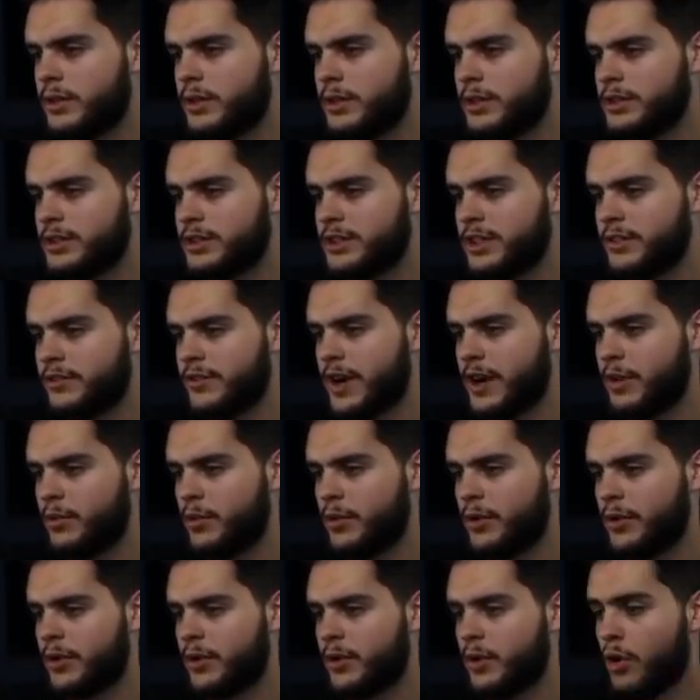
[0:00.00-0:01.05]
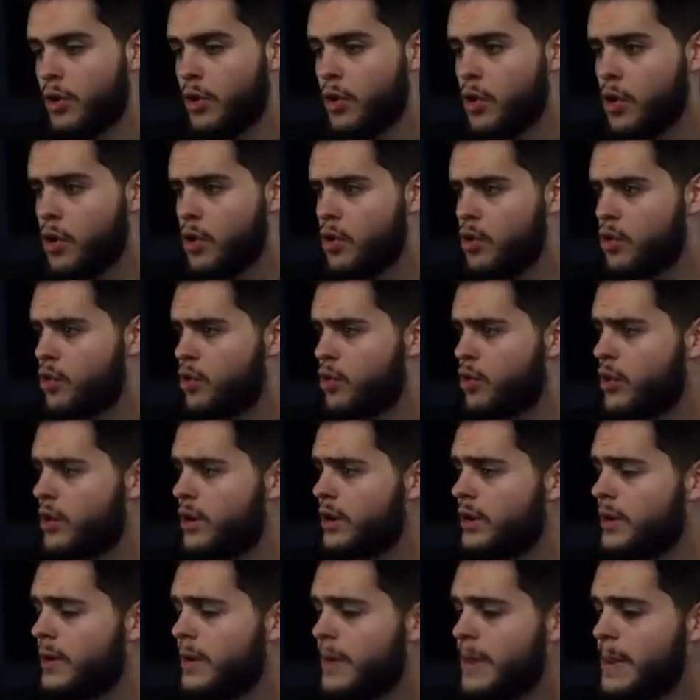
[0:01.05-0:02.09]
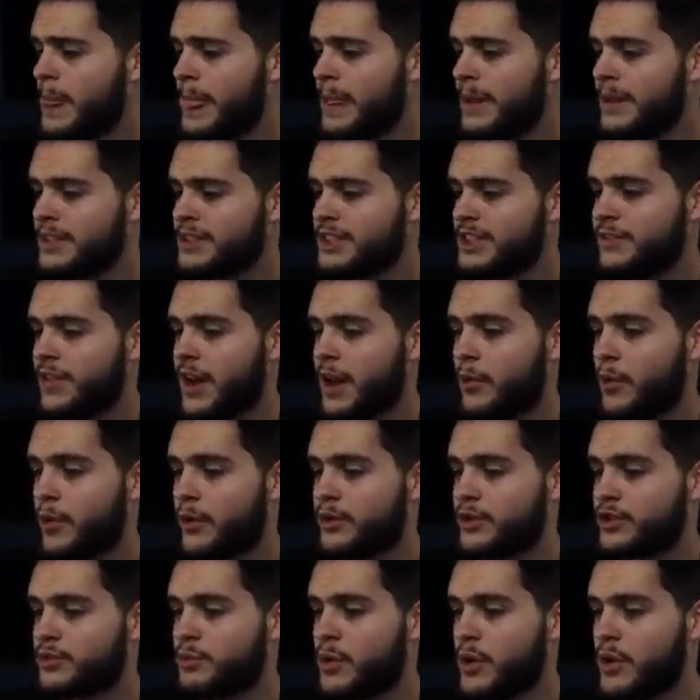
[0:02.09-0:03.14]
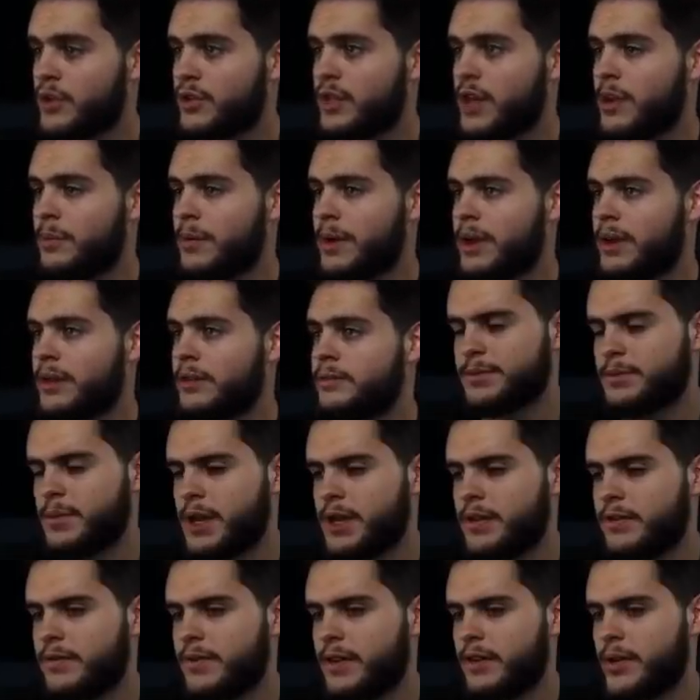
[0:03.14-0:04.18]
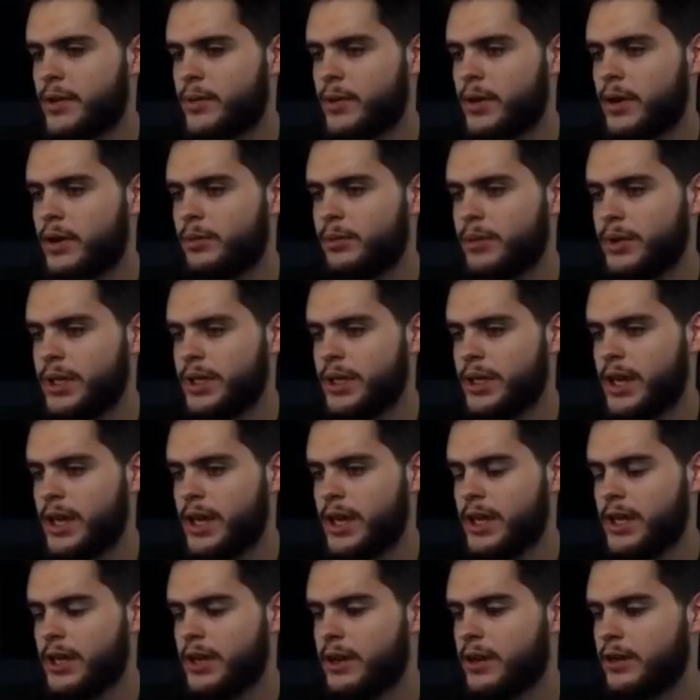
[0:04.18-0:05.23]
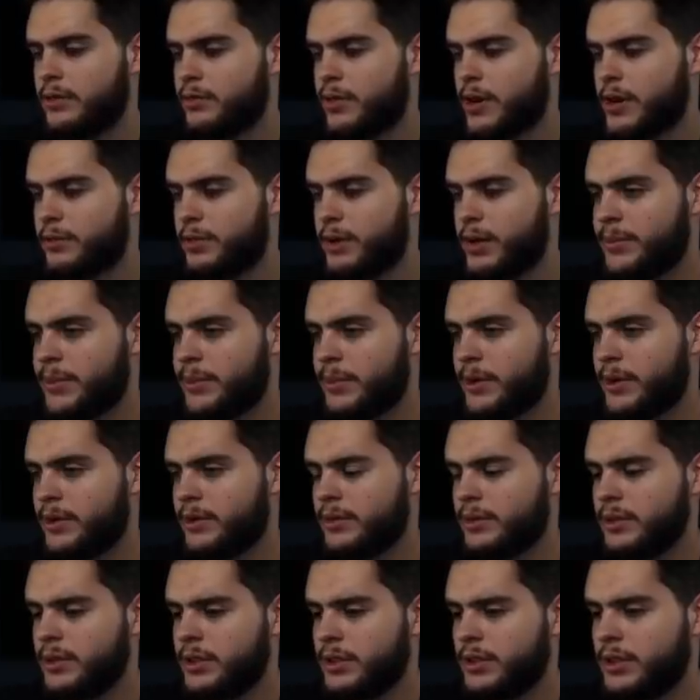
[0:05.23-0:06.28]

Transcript: Steve Atwater. Ooh! Steve Atwater just murdered that man. Might very well be a running play up the middle.